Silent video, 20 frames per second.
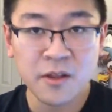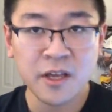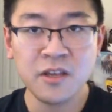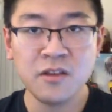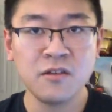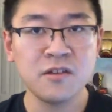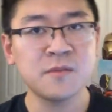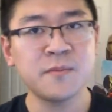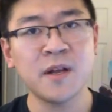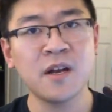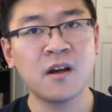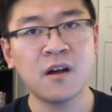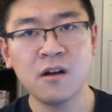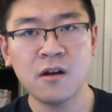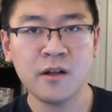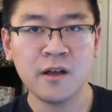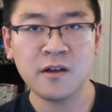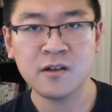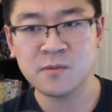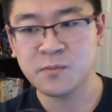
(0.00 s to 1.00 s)
like you can spend
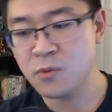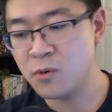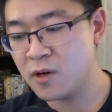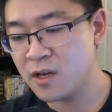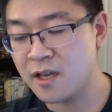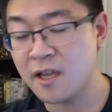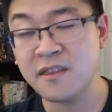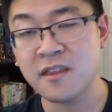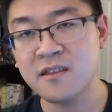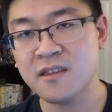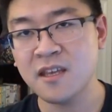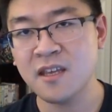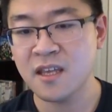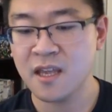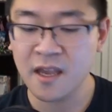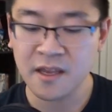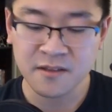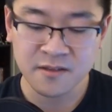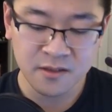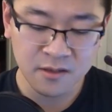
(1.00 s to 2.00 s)
$100 more and get the
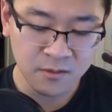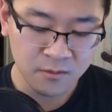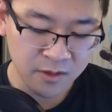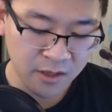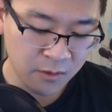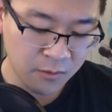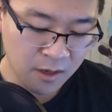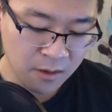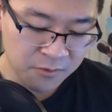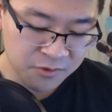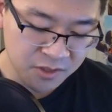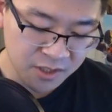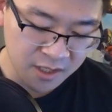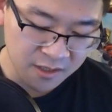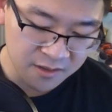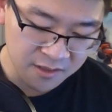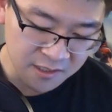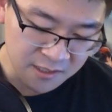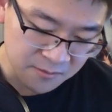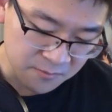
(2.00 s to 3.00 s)
DK2. Like, why would you
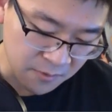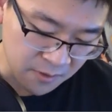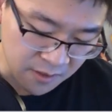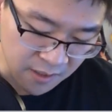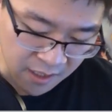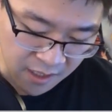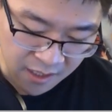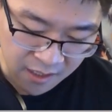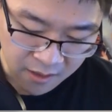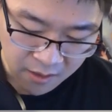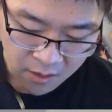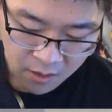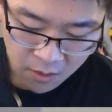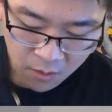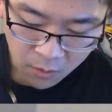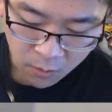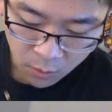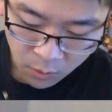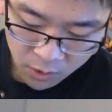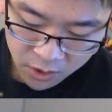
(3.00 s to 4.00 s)
get this one?
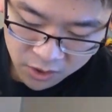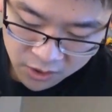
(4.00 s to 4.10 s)
Or